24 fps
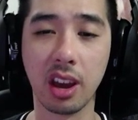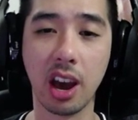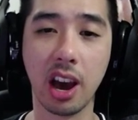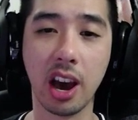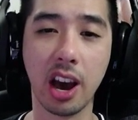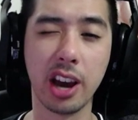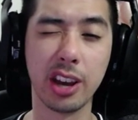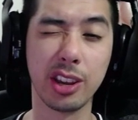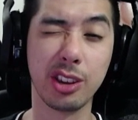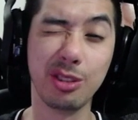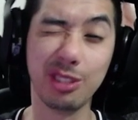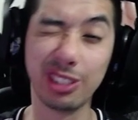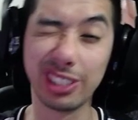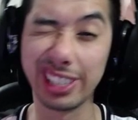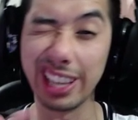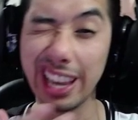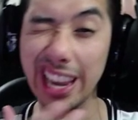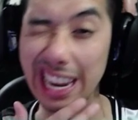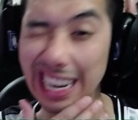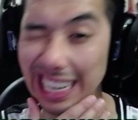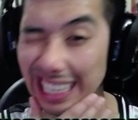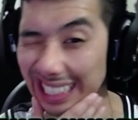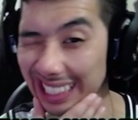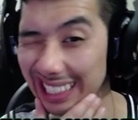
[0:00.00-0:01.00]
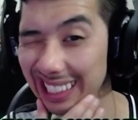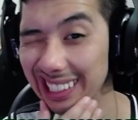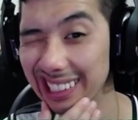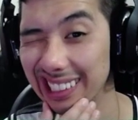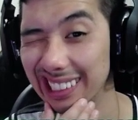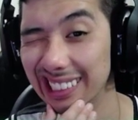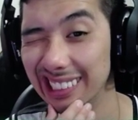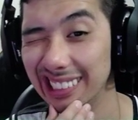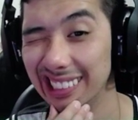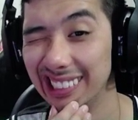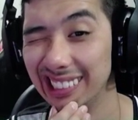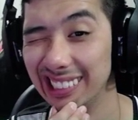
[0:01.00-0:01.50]
uh, Yusei,
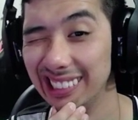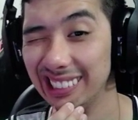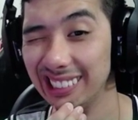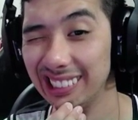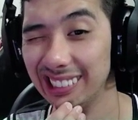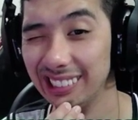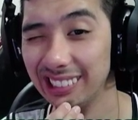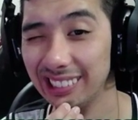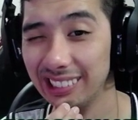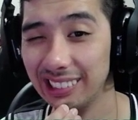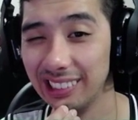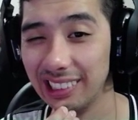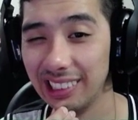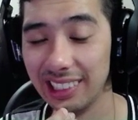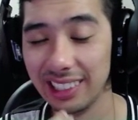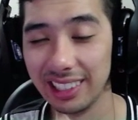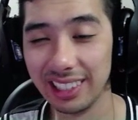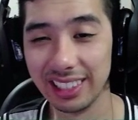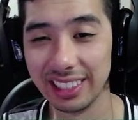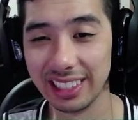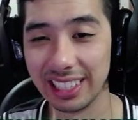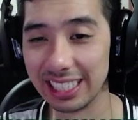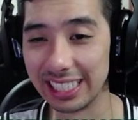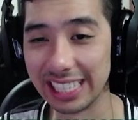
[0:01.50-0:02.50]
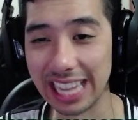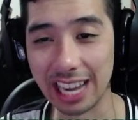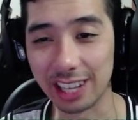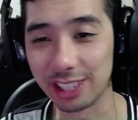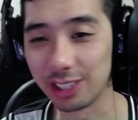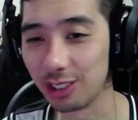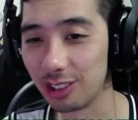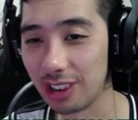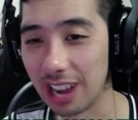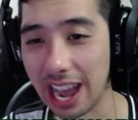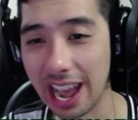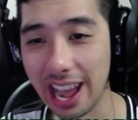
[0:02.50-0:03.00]
the
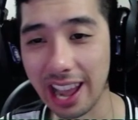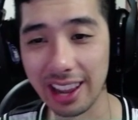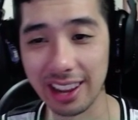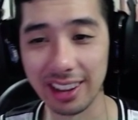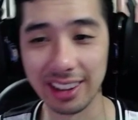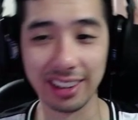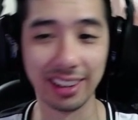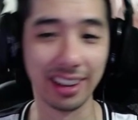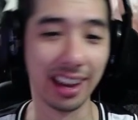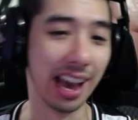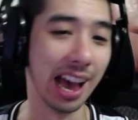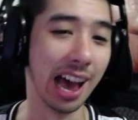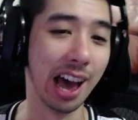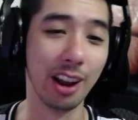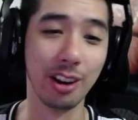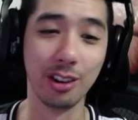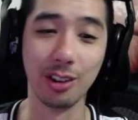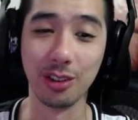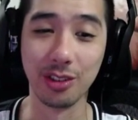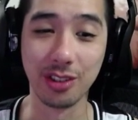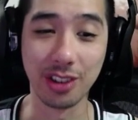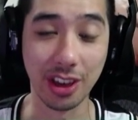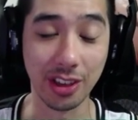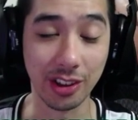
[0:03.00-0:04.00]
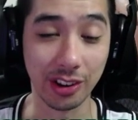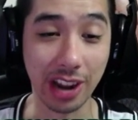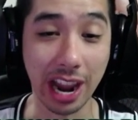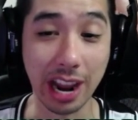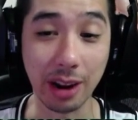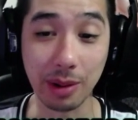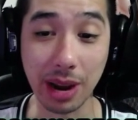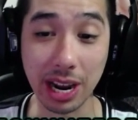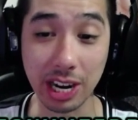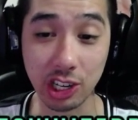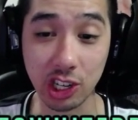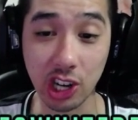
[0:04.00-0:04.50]
Zexal guy, I don't know the other guy.
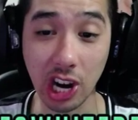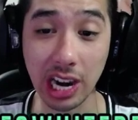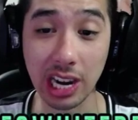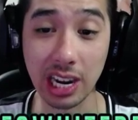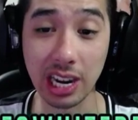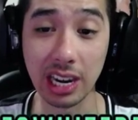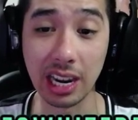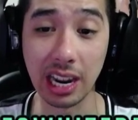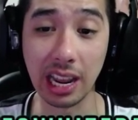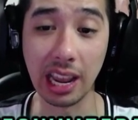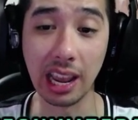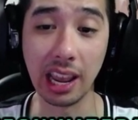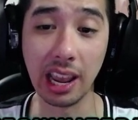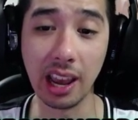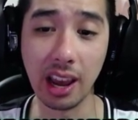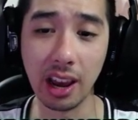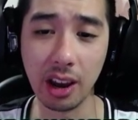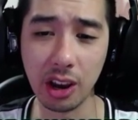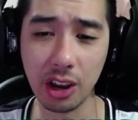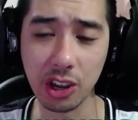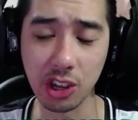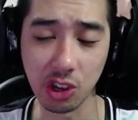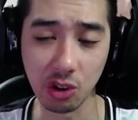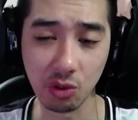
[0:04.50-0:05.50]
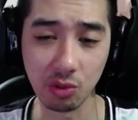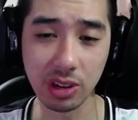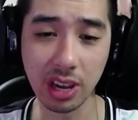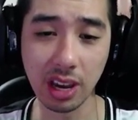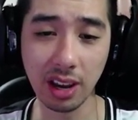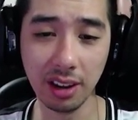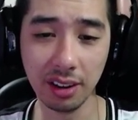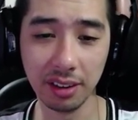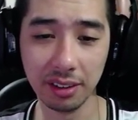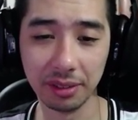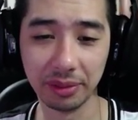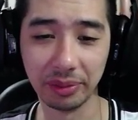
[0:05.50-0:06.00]
We've got Jaden uh,
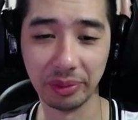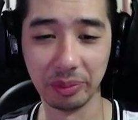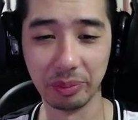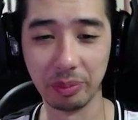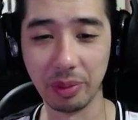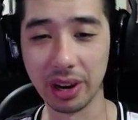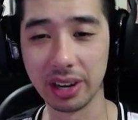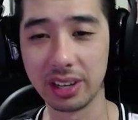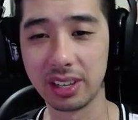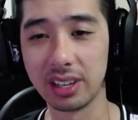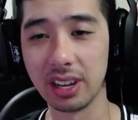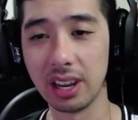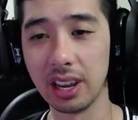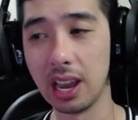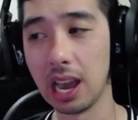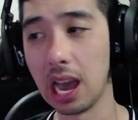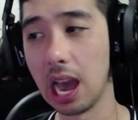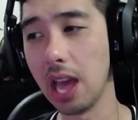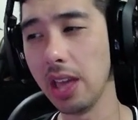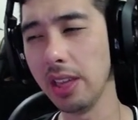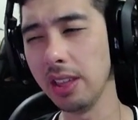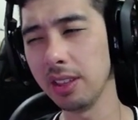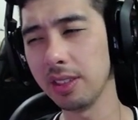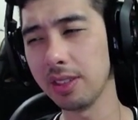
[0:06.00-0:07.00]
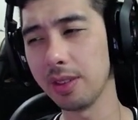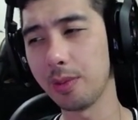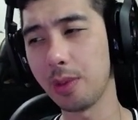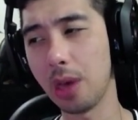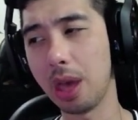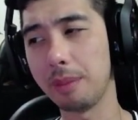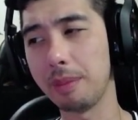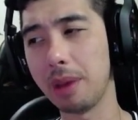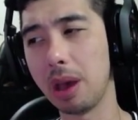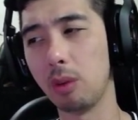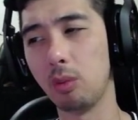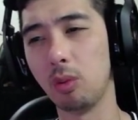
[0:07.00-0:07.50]
Yuya. But uh, I think that
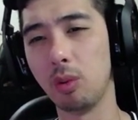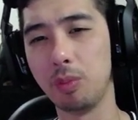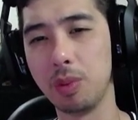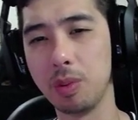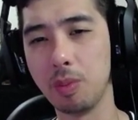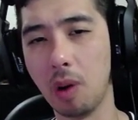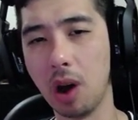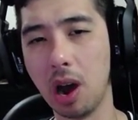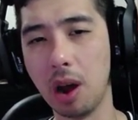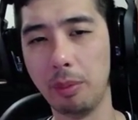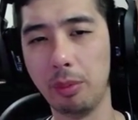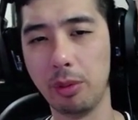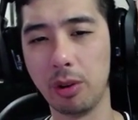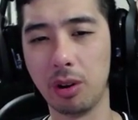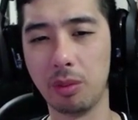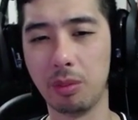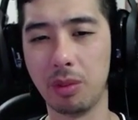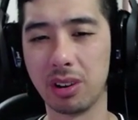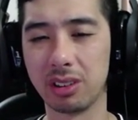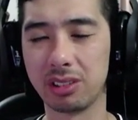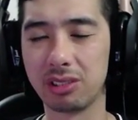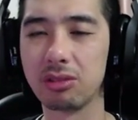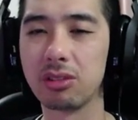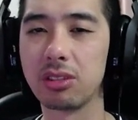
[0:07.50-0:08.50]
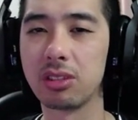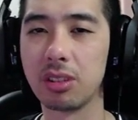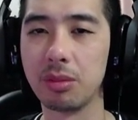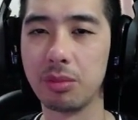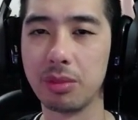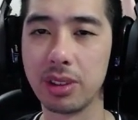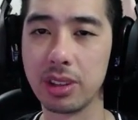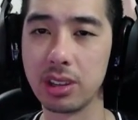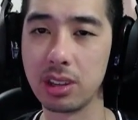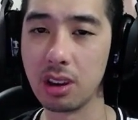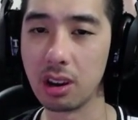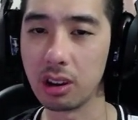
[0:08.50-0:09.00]
that map will be popular amongst some
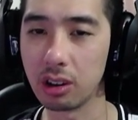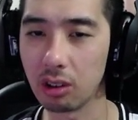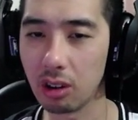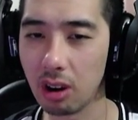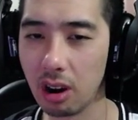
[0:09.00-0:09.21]
of the younger